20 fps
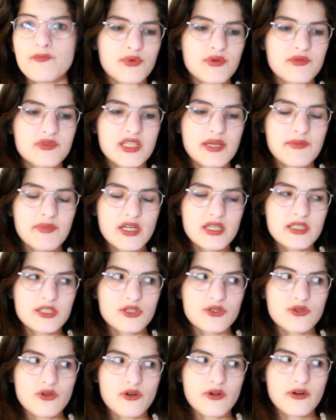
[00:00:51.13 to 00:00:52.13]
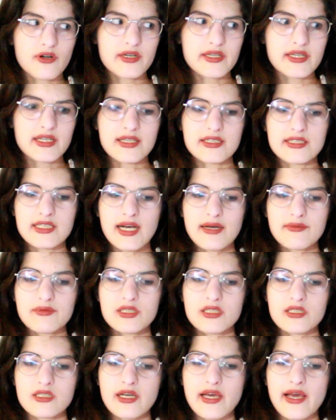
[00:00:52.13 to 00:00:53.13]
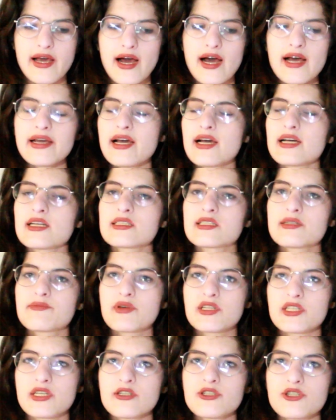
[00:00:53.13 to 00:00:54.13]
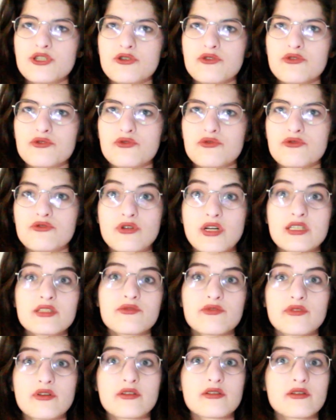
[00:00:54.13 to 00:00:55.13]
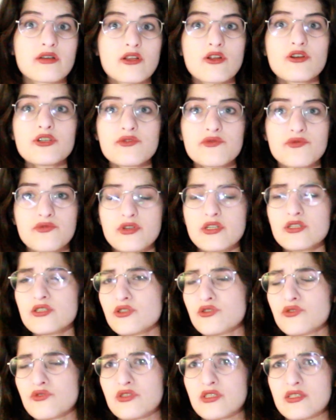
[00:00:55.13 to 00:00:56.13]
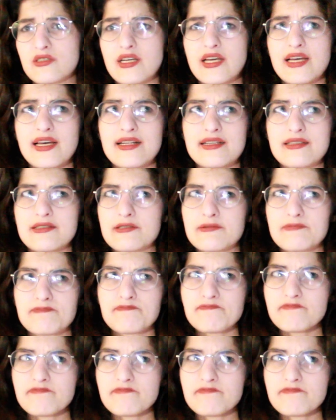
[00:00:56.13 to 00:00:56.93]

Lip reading: With the ability to learn and adapt, AI has the potential to transfer a lot of institutes and